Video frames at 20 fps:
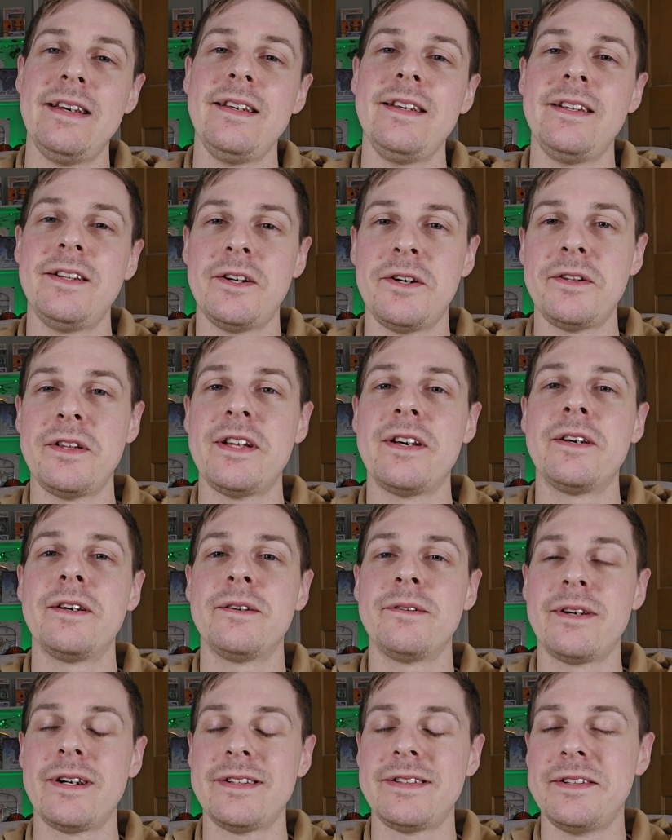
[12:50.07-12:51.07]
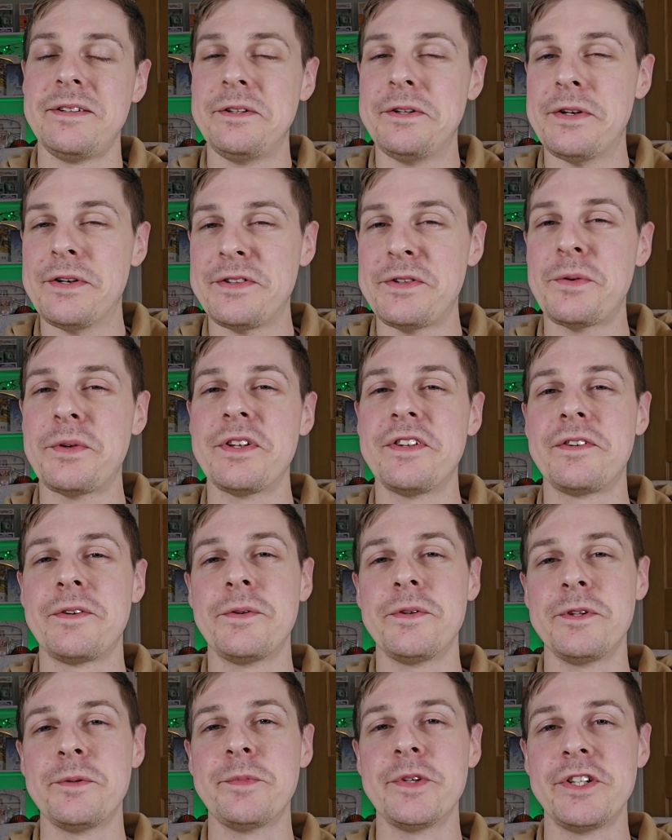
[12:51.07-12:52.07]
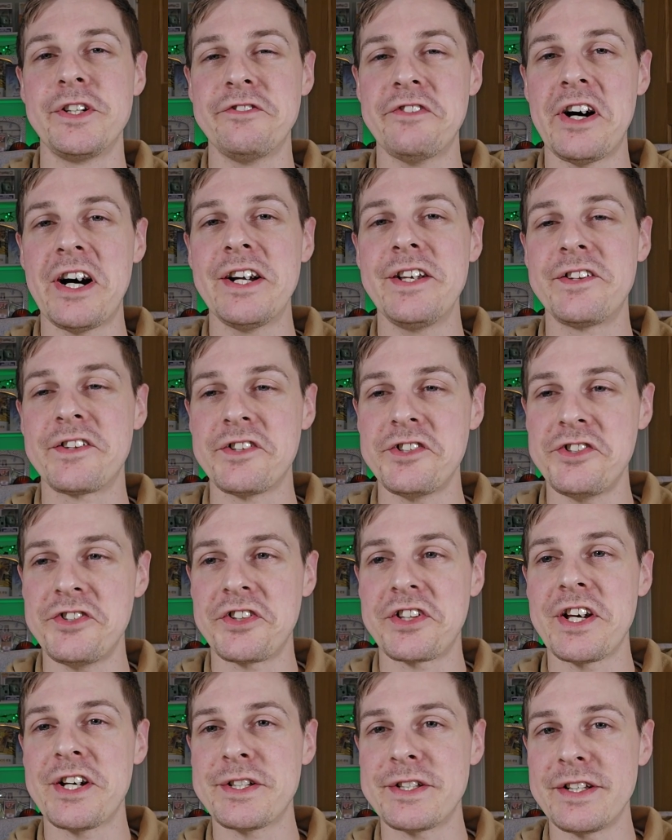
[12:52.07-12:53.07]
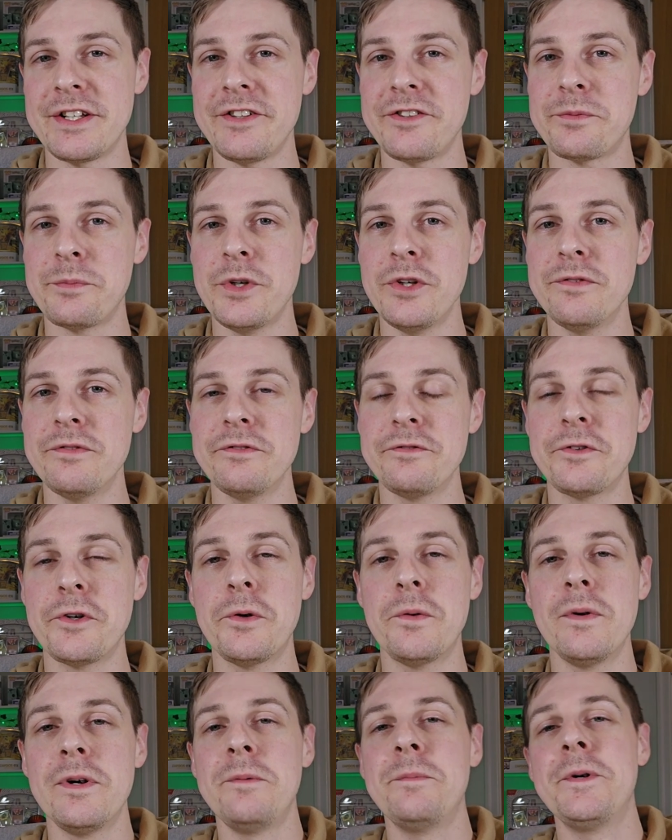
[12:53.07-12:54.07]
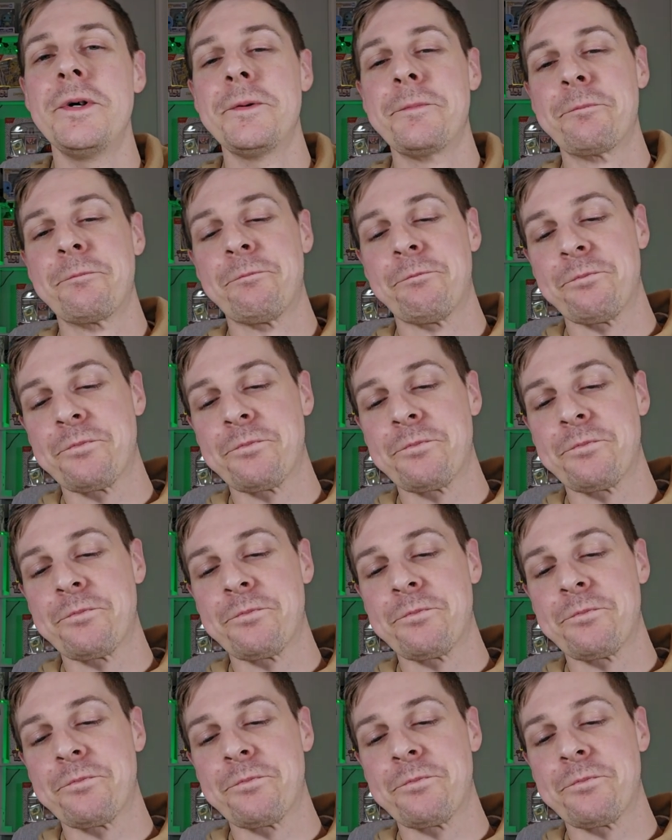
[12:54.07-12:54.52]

You know, I don't want to call them a device to just get things moving forward, but